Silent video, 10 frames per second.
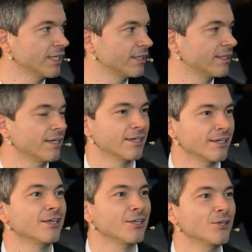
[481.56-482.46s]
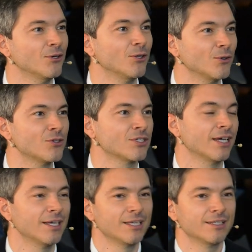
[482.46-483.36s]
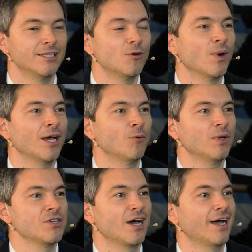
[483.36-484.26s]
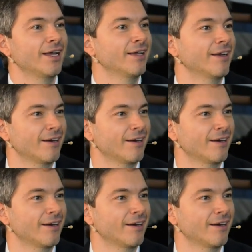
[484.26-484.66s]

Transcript: that you use the one with higher